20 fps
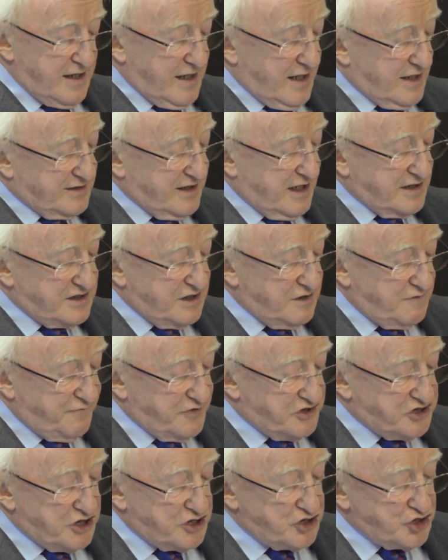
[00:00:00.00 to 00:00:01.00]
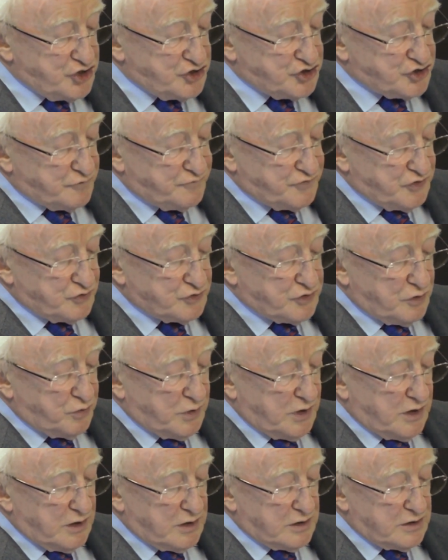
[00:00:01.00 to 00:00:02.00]
and that the invitation to view the
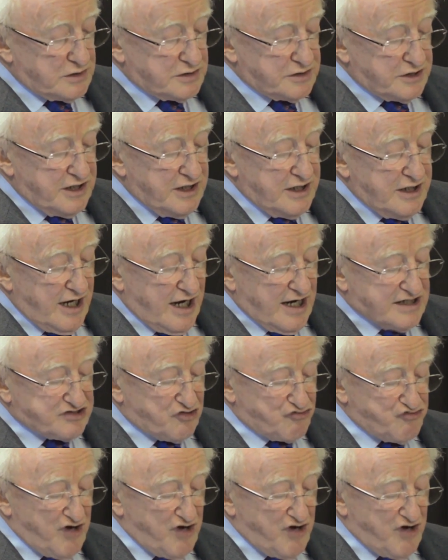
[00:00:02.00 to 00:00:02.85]
world as